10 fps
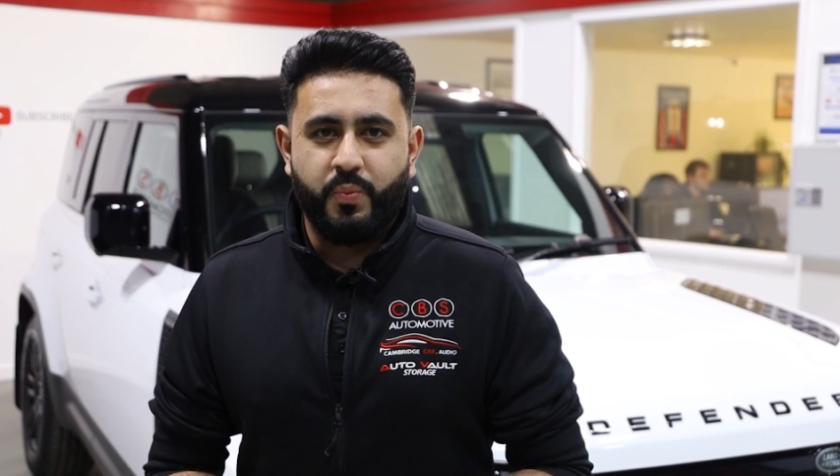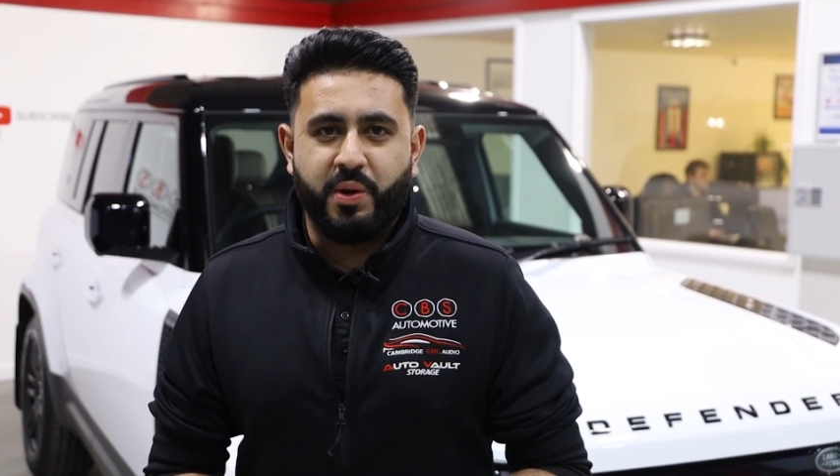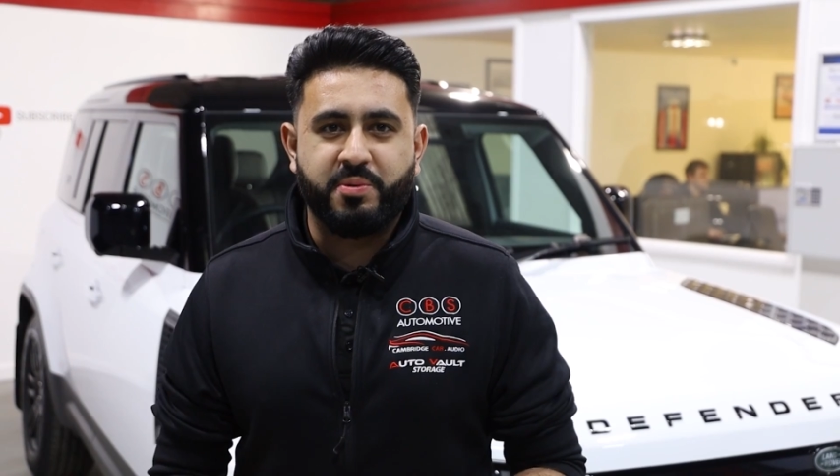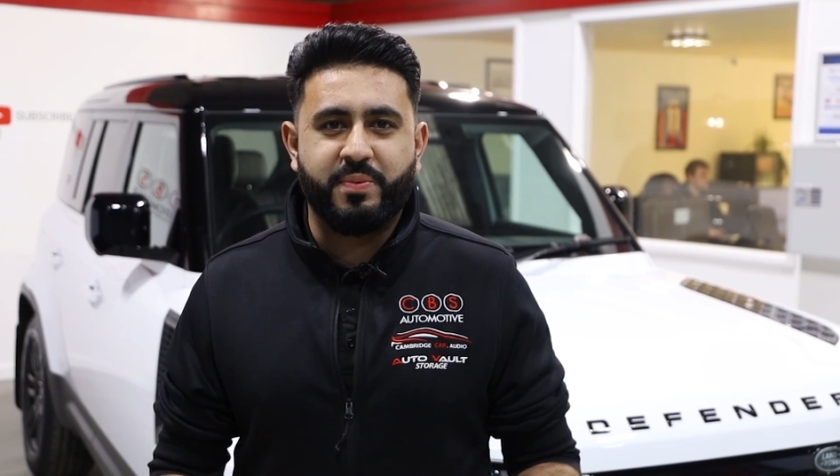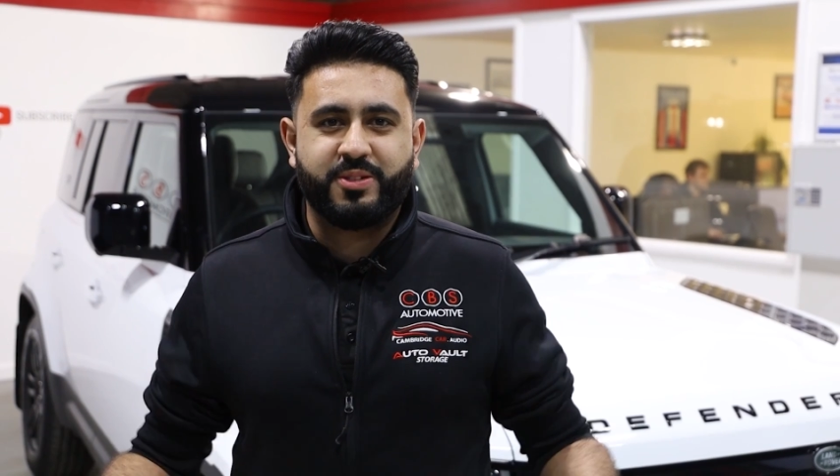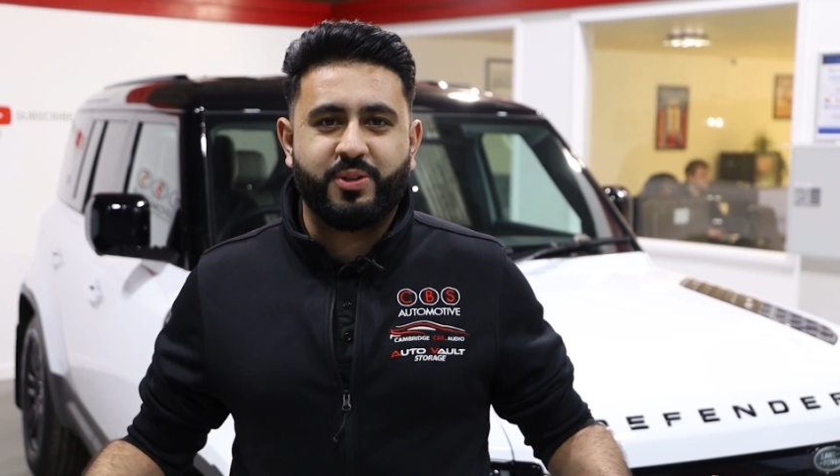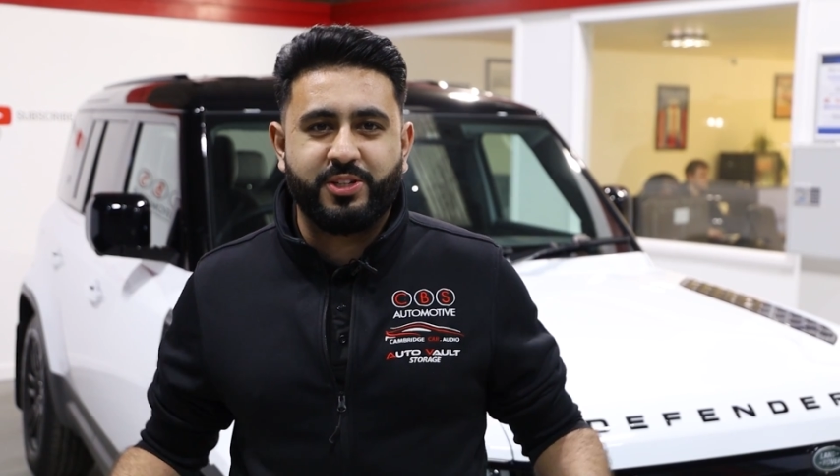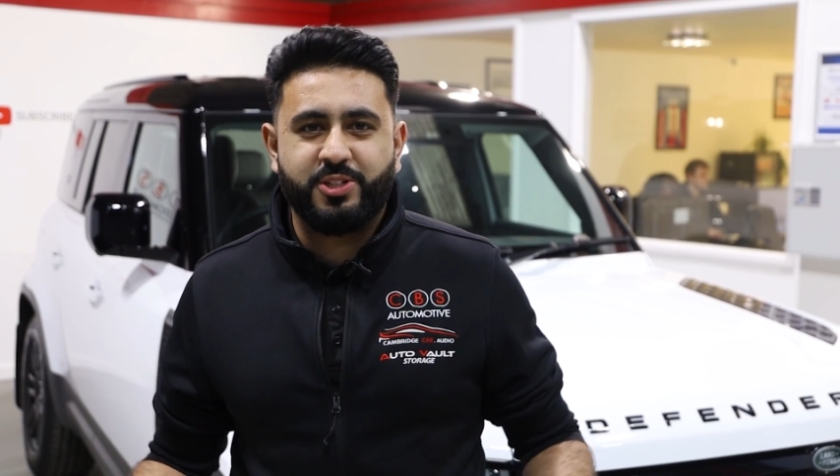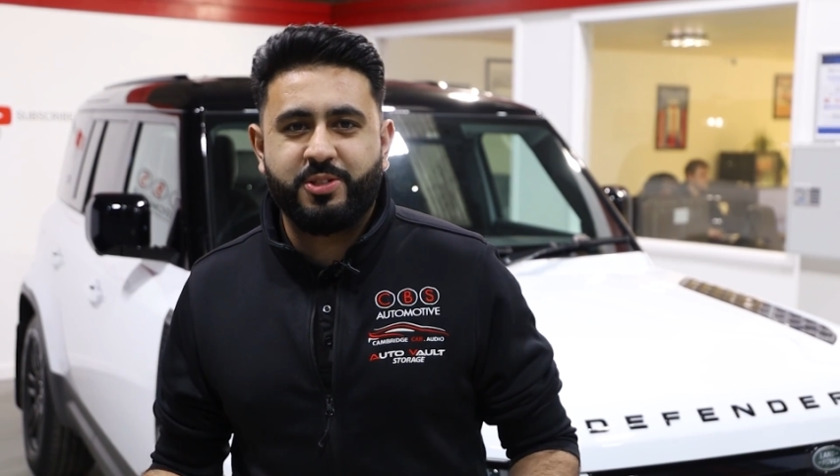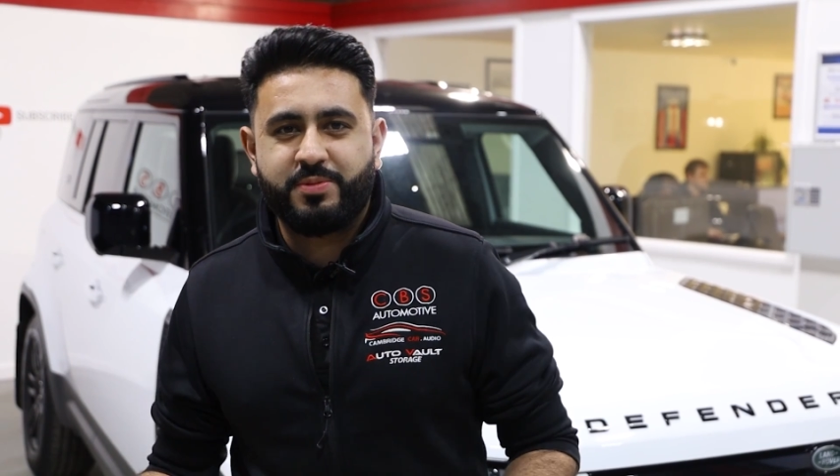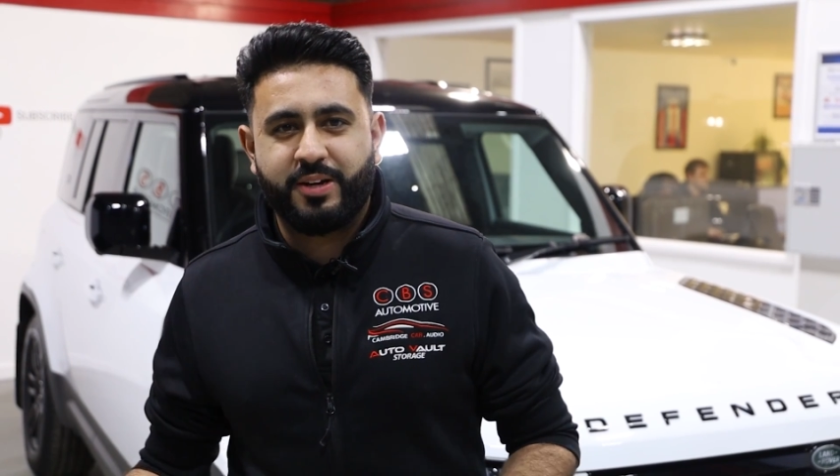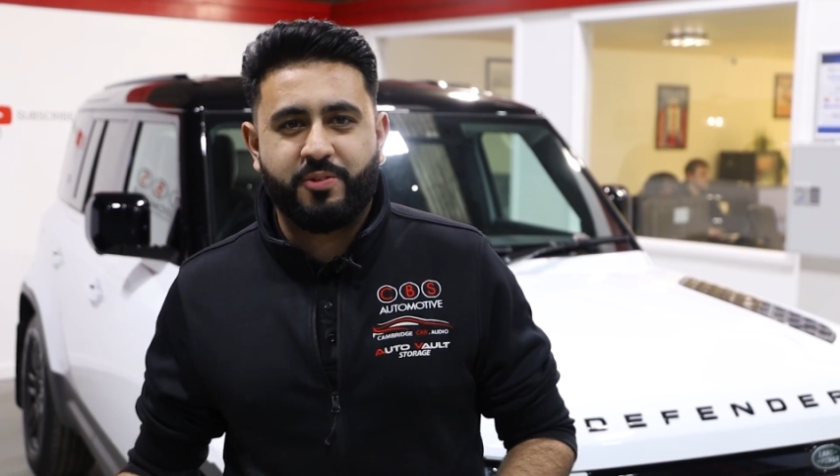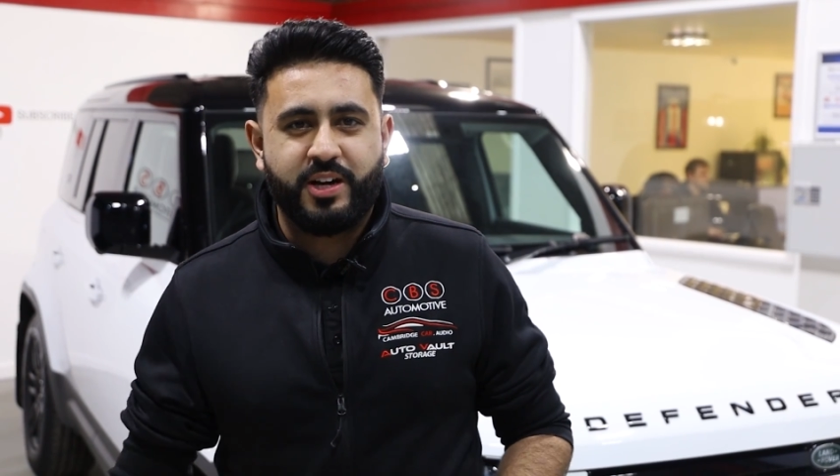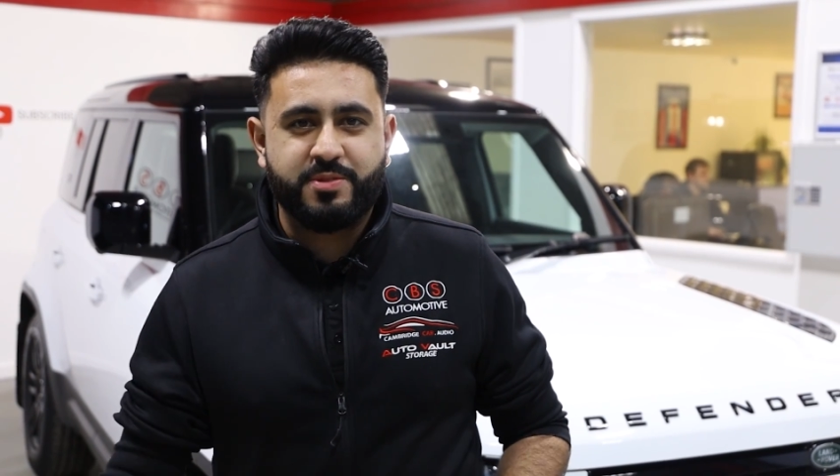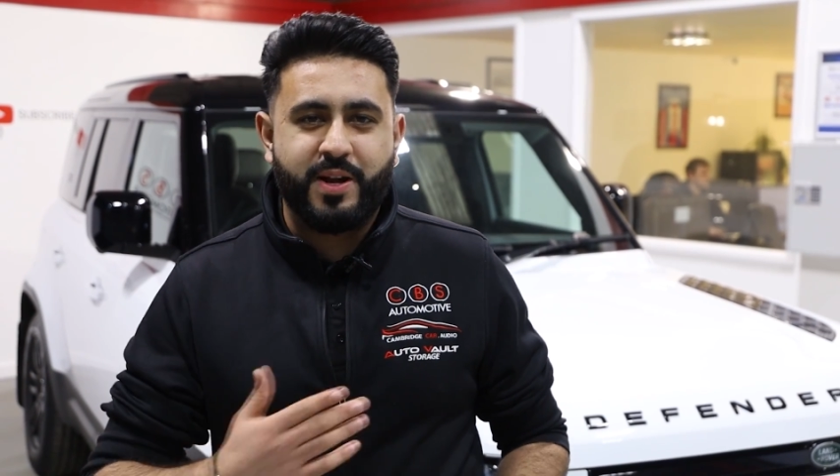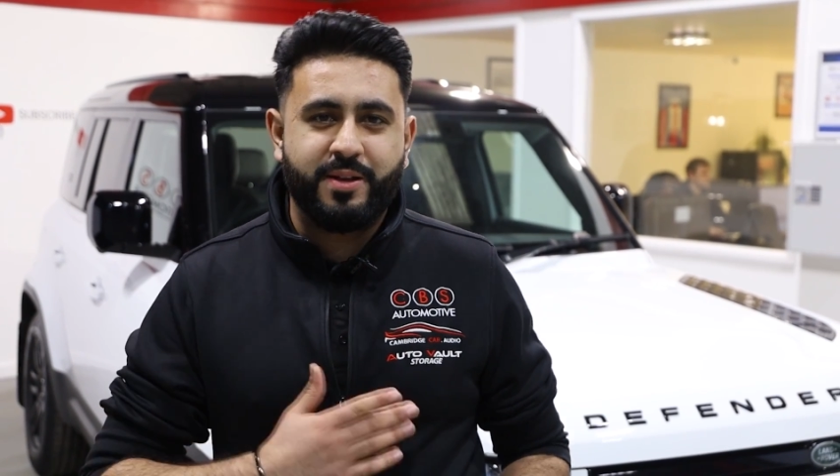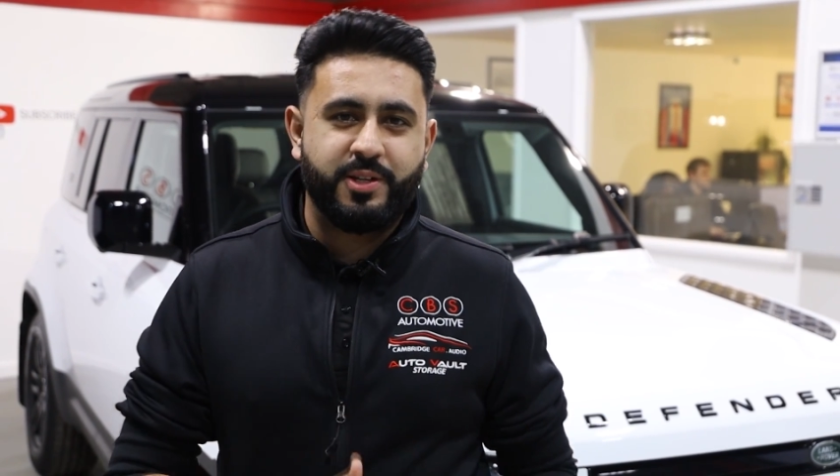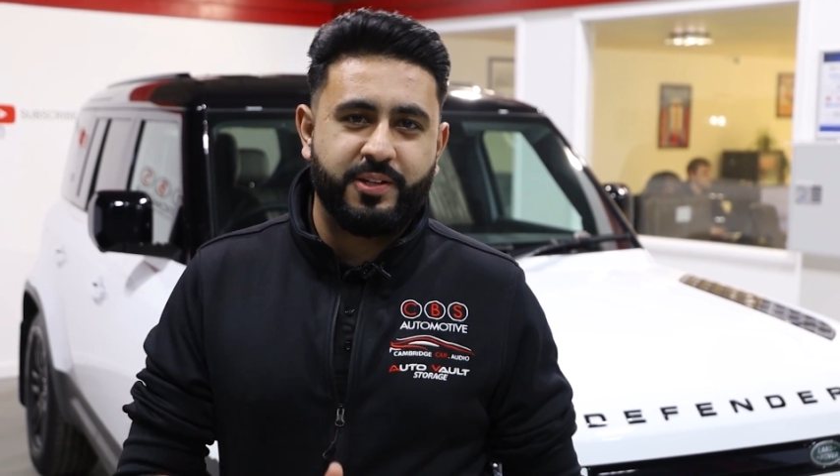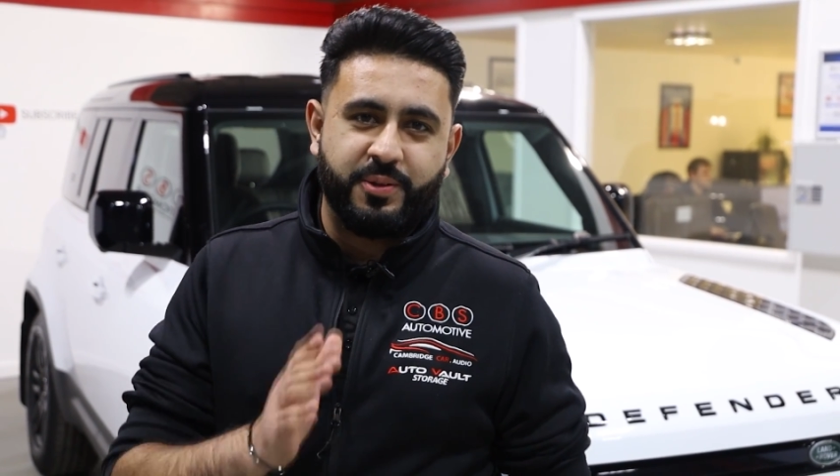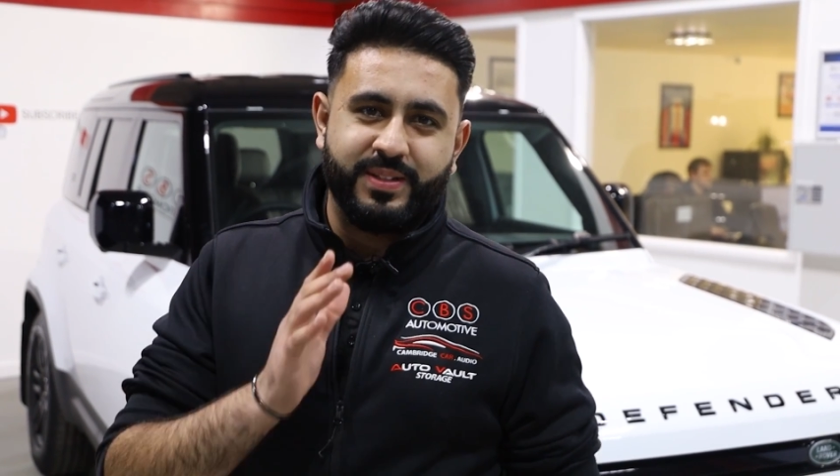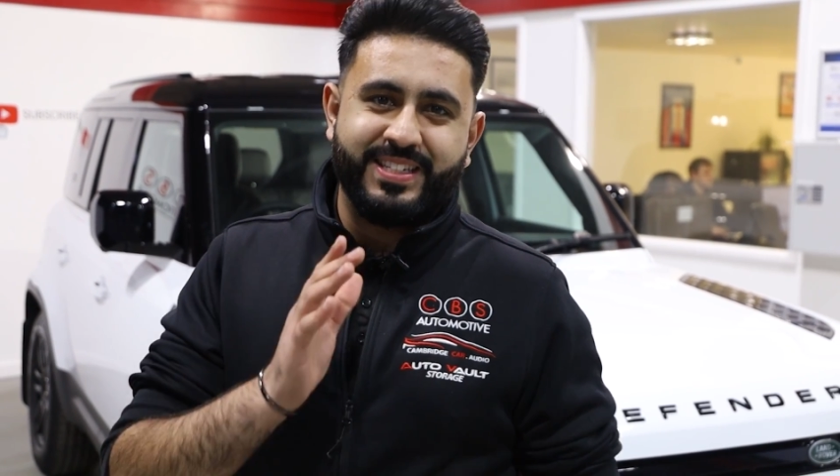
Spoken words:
Welcome back to our YouTube channel, guys. My name is Audison.